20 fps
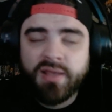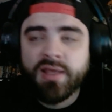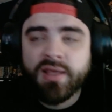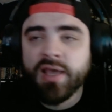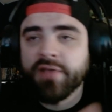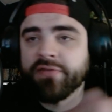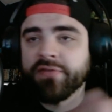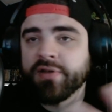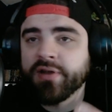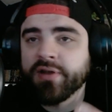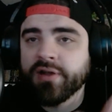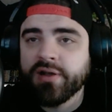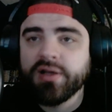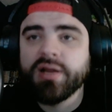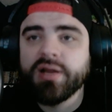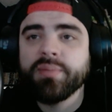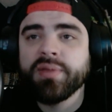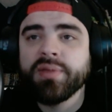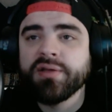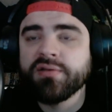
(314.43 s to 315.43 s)
If you're going
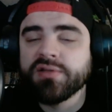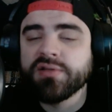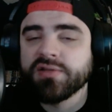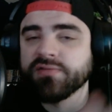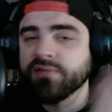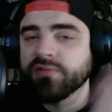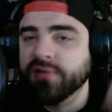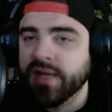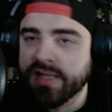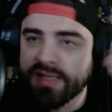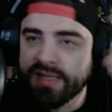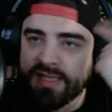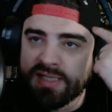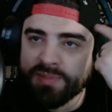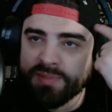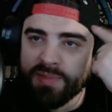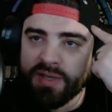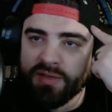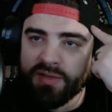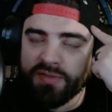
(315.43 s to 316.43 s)
to be useful, at
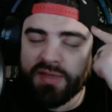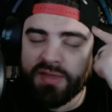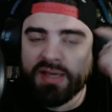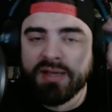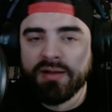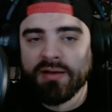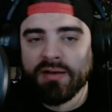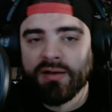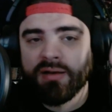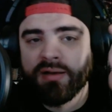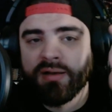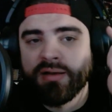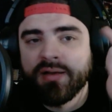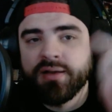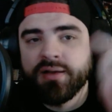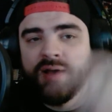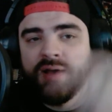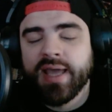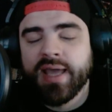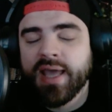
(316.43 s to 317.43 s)
least be a thinker.
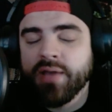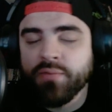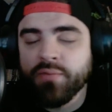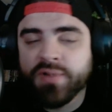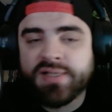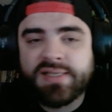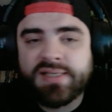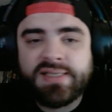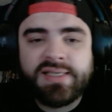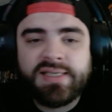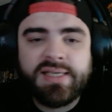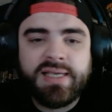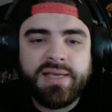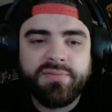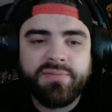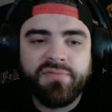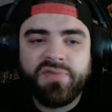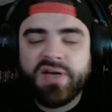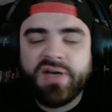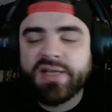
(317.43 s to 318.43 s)
I can't wait to see
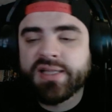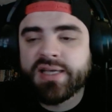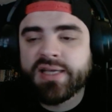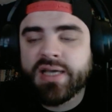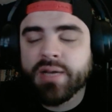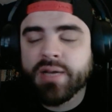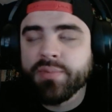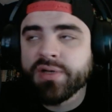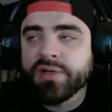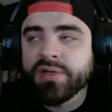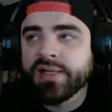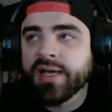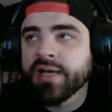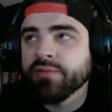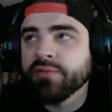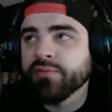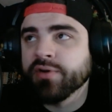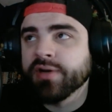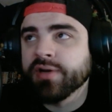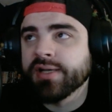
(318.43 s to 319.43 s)
him finally come
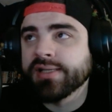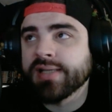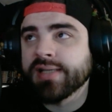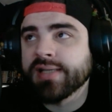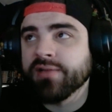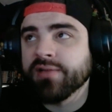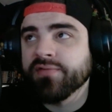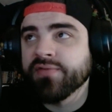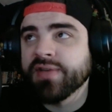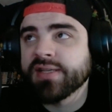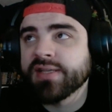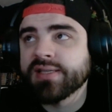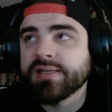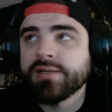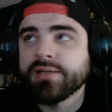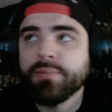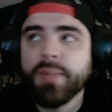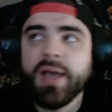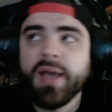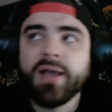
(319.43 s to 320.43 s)
online where he's got fists
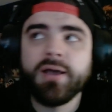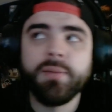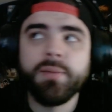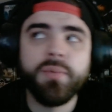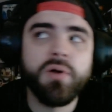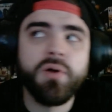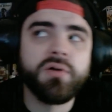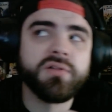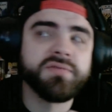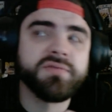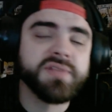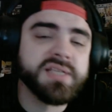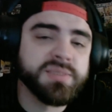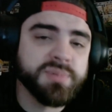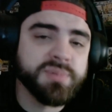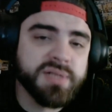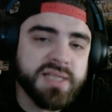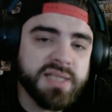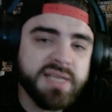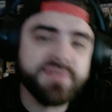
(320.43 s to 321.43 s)
to back up all of these
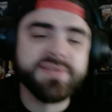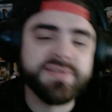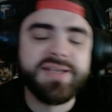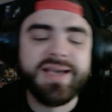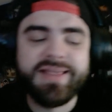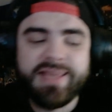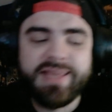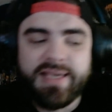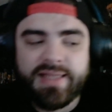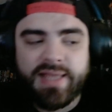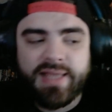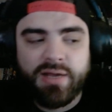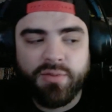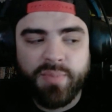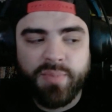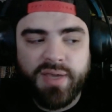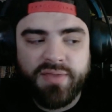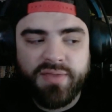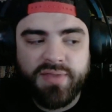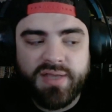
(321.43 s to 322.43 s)
beliefs. I think that'll
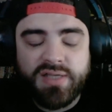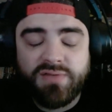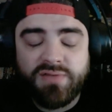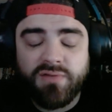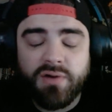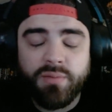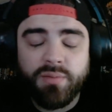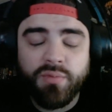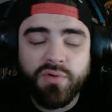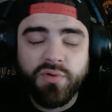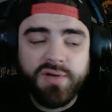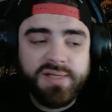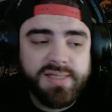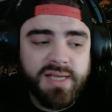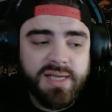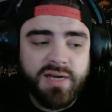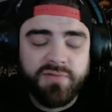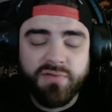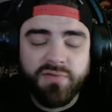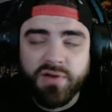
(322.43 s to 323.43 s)
make things far more
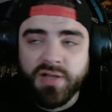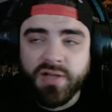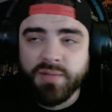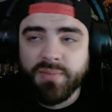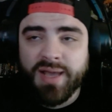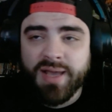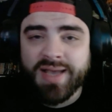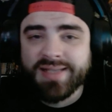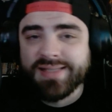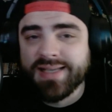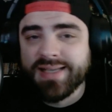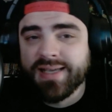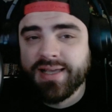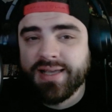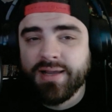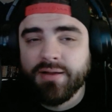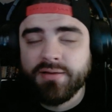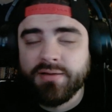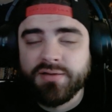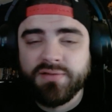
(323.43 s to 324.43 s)
exciting for him as a
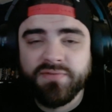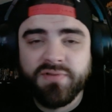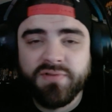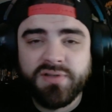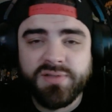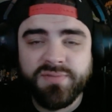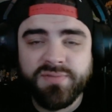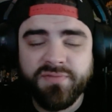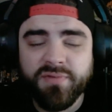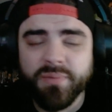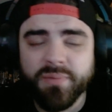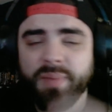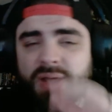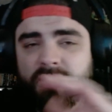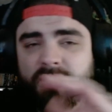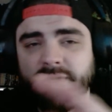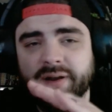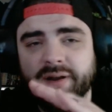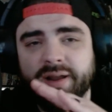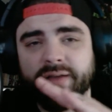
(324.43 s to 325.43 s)
character because for
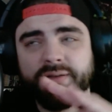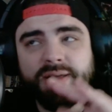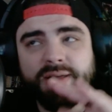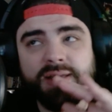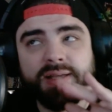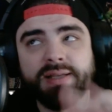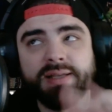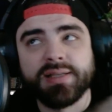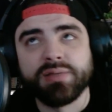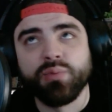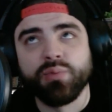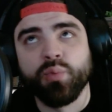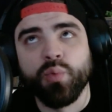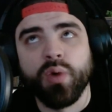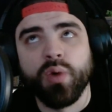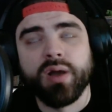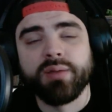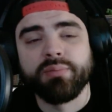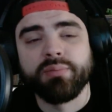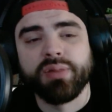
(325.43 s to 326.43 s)
me right now, he is
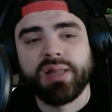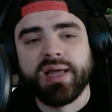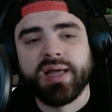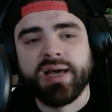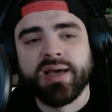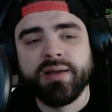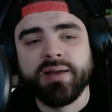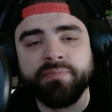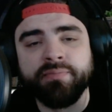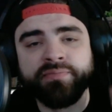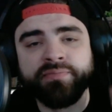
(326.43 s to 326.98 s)
one ply.